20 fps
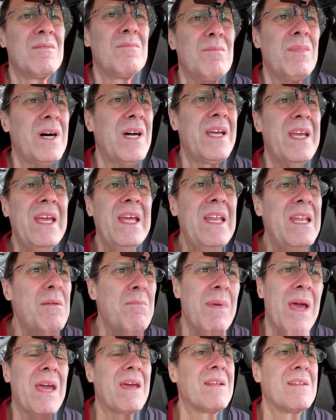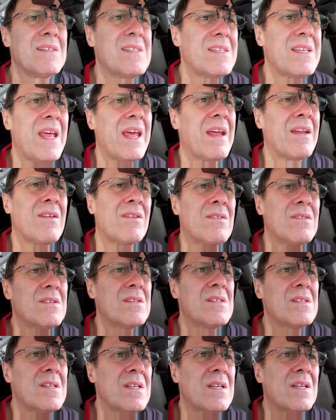by any man's
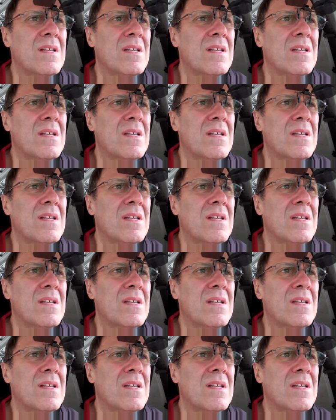standards.